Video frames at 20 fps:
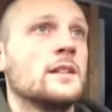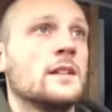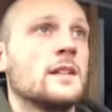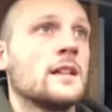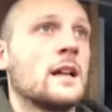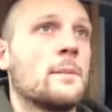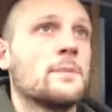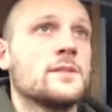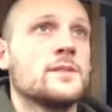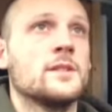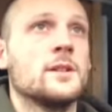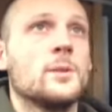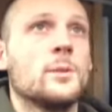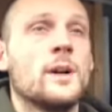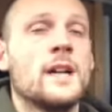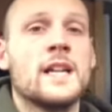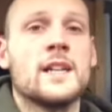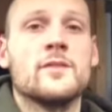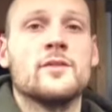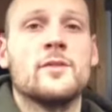absolutely
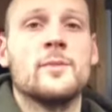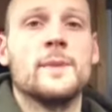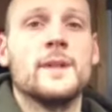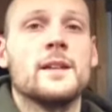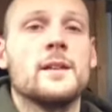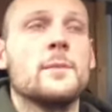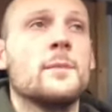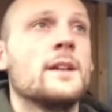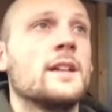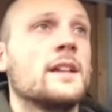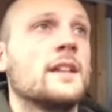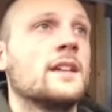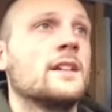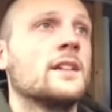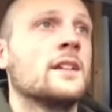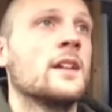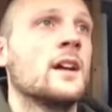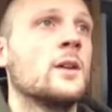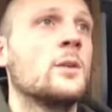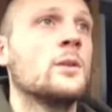working for me at the minute.
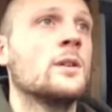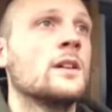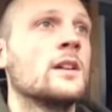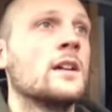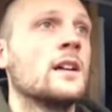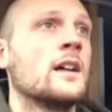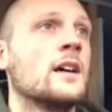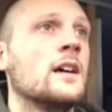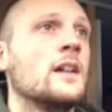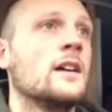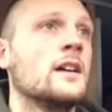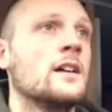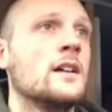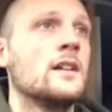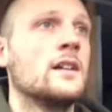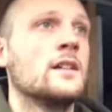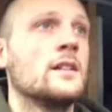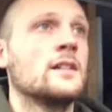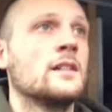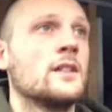You know,
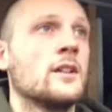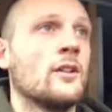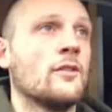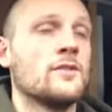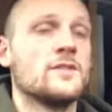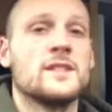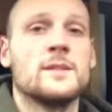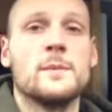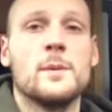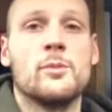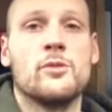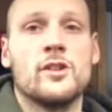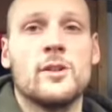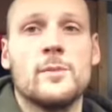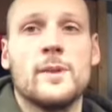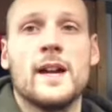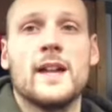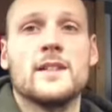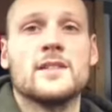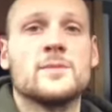uh, obviously my
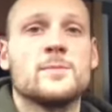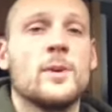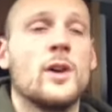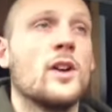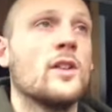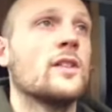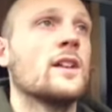pre-baited spot